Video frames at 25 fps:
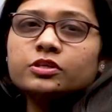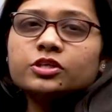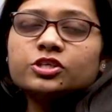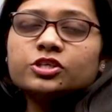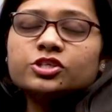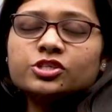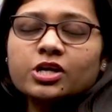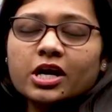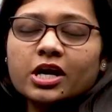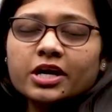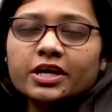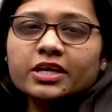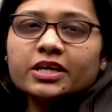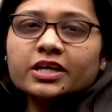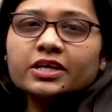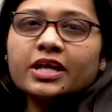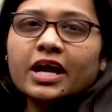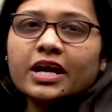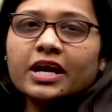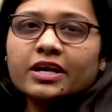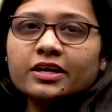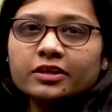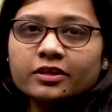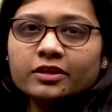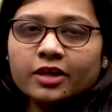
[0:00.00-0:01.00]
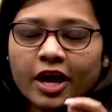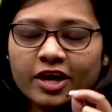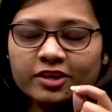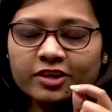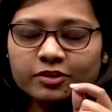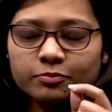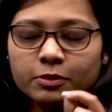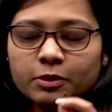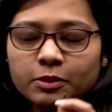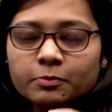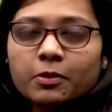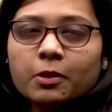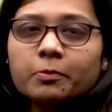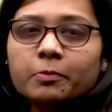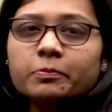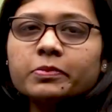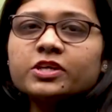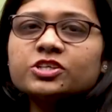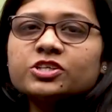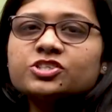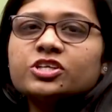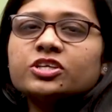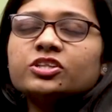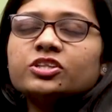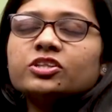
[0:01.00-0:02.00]
study that has been
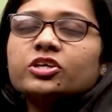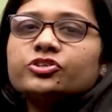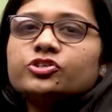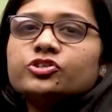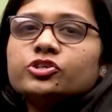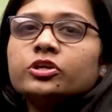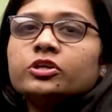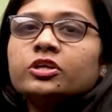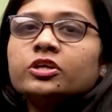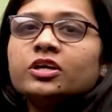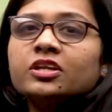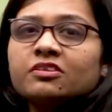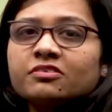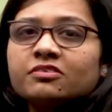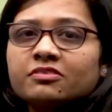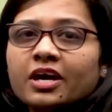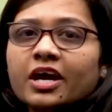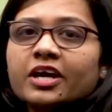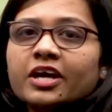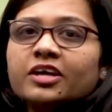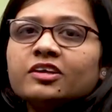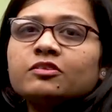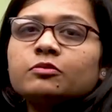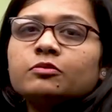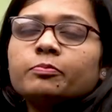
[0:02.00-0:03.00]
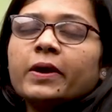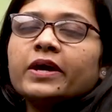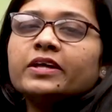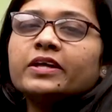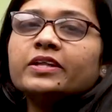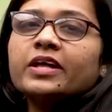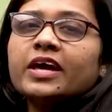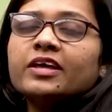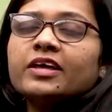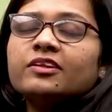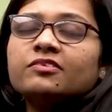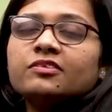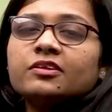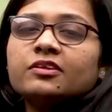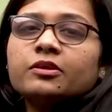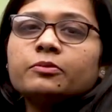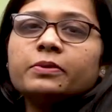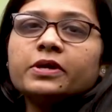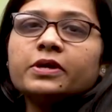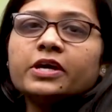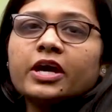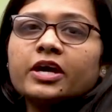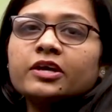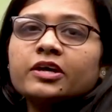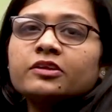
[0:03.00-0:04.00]
published in the journal Science by the
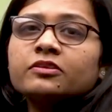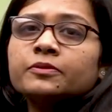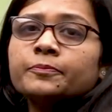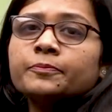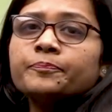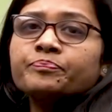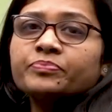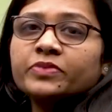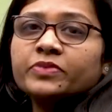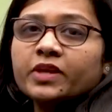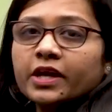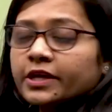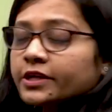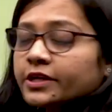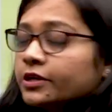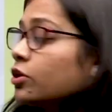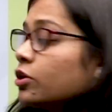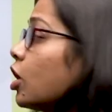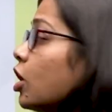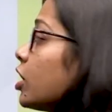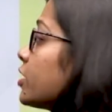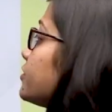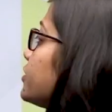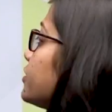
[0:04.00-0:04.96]
NCBS. It talks